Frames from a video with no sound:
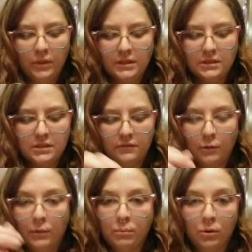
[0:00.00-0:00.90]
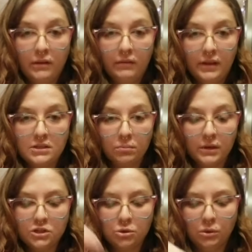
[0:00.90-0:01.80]
This is from a previous
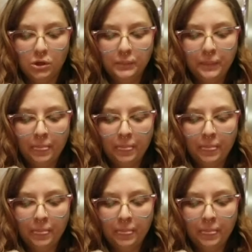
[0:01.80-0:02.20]
ritual,